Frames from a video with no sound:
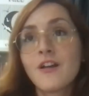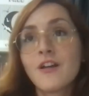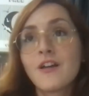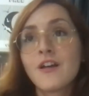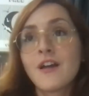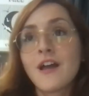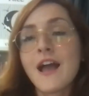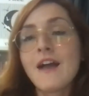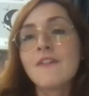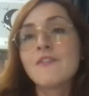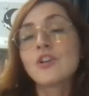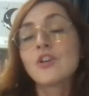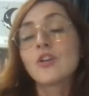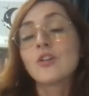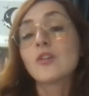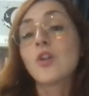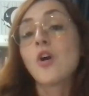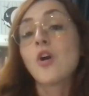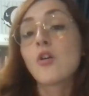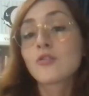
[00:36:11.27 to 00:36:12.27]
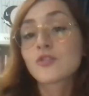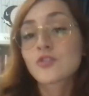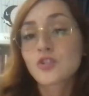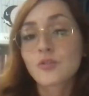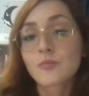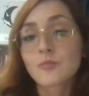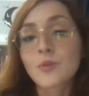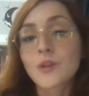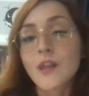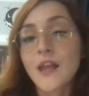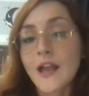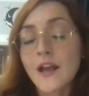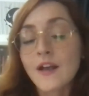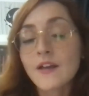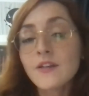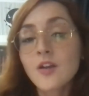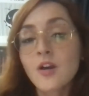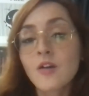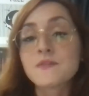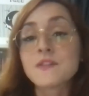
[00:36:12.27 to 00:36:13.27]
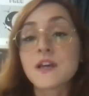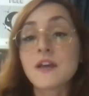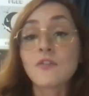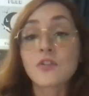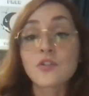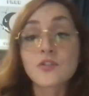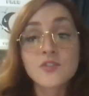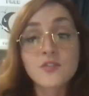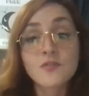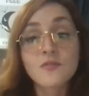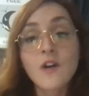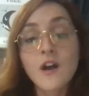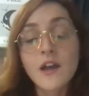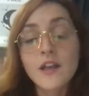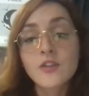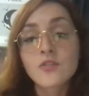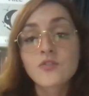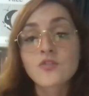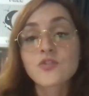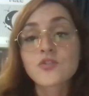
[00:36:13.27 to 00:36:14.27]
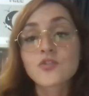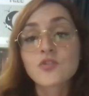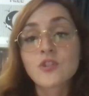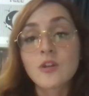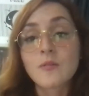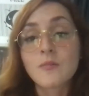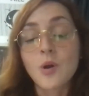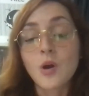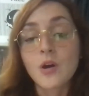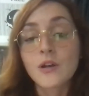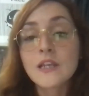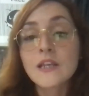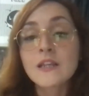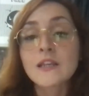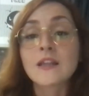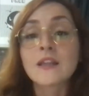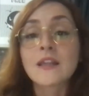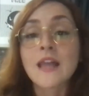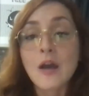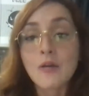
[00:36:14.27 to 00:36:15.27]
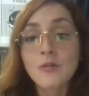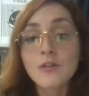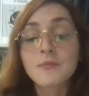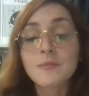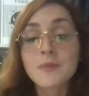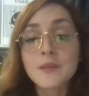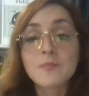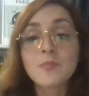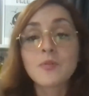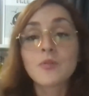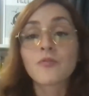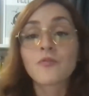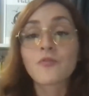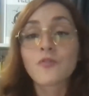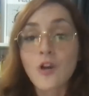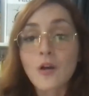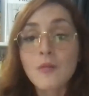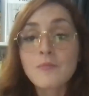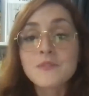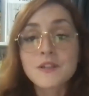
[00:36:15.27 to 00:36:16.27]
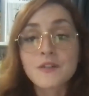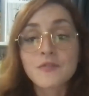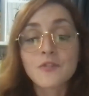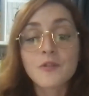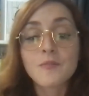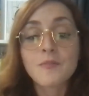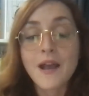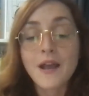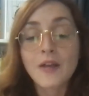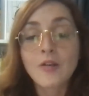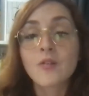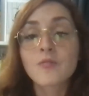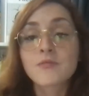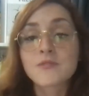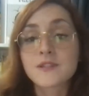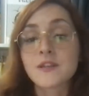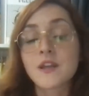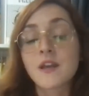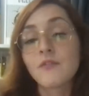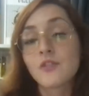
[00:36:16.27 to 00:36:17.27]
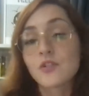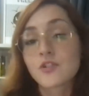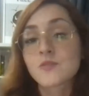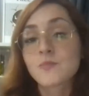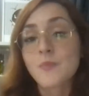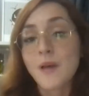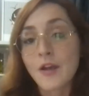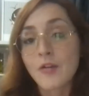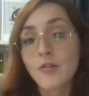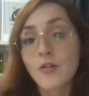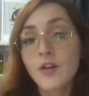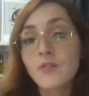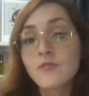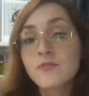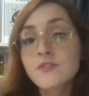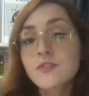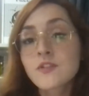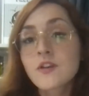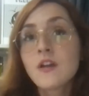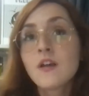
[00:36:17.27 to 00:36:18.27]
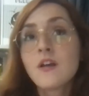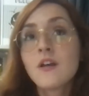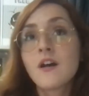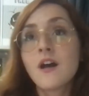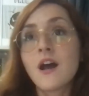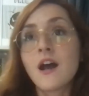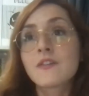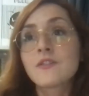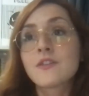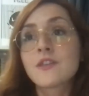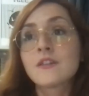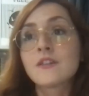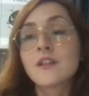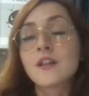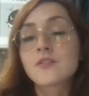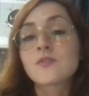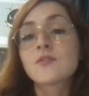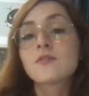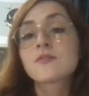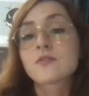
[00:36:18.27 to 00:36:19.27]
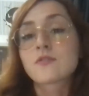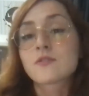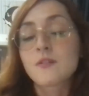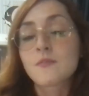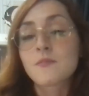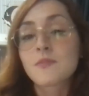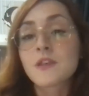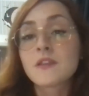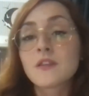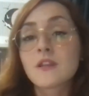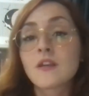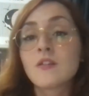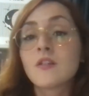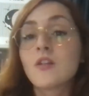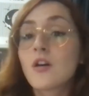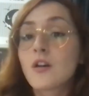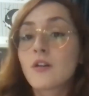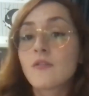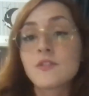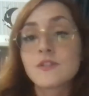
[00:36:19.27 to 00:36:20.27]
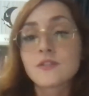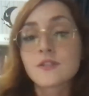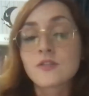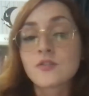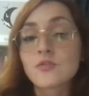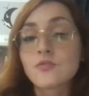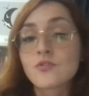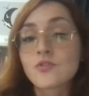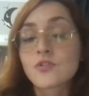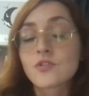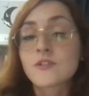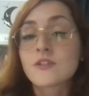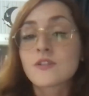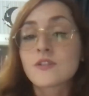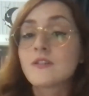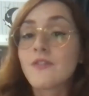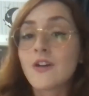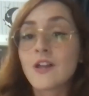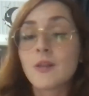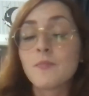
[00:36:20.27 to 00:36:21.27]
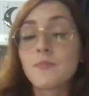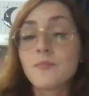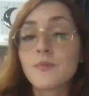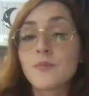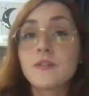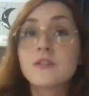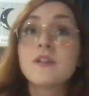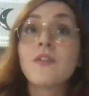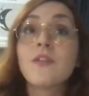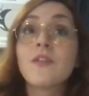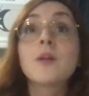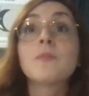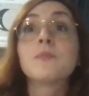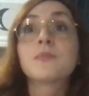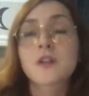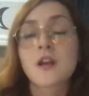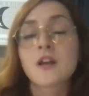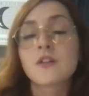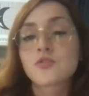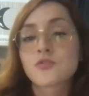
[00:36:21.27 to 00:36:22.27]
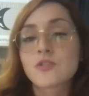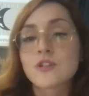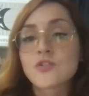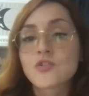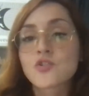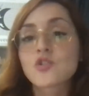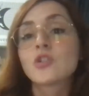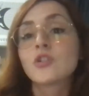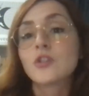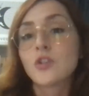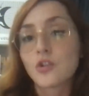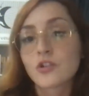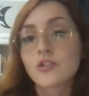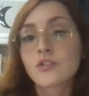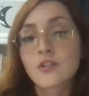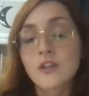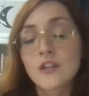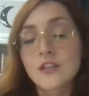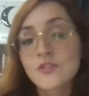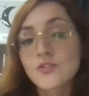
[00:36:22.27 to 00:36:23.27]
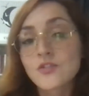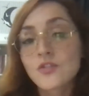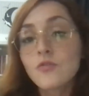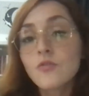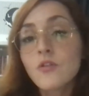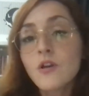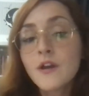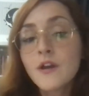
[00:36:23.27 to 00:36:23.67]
having a long-term plan of diversifying your student body and allowing people from different backgrounds and diverse backgrounds, I think that's also something that a lot of institutions in developed countries should look into,